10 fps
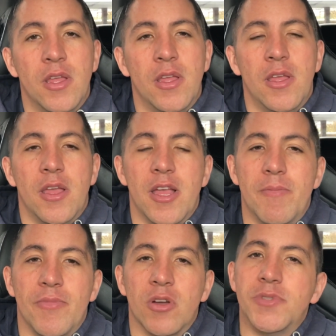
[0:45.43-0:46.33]

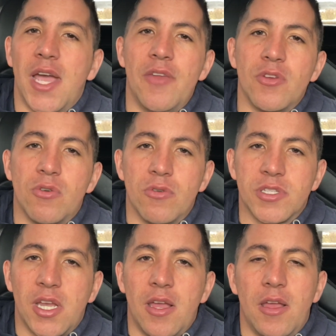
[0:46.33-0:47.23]
Update on the
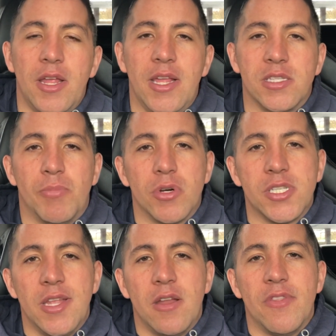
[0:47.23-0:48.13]
Corsa, it's booked
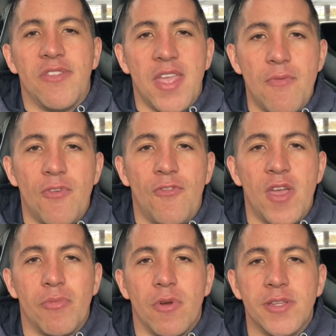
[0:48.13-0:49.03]
in on the 10th of
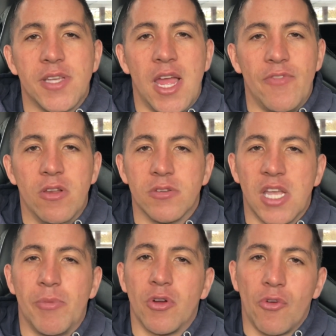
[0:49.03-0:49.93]
February to have it looked at
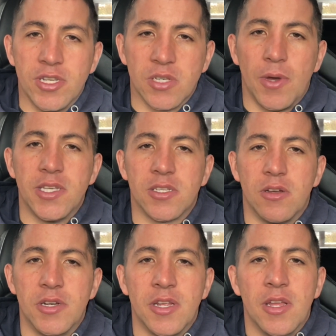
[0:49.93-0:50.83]
by Chris at
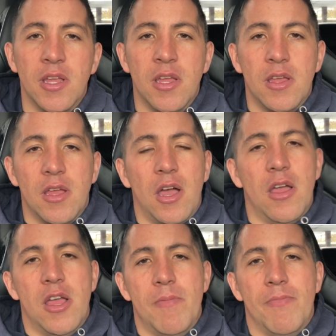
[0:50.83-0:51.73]
Wayside.
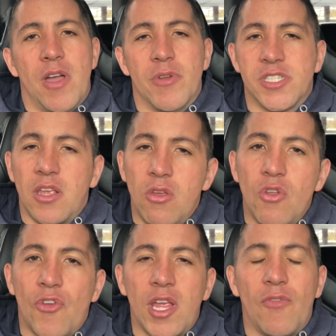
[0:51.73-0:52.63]
I want to say a huge
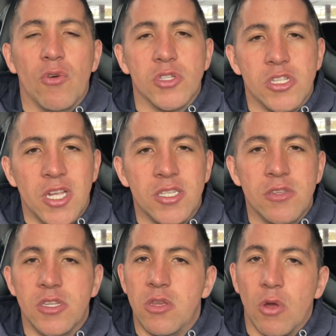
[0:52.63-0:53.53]
thank you for all the suggestions
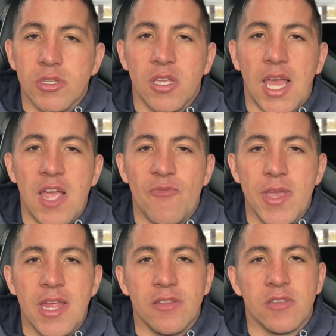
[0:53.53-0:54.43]
that you guys have gave me and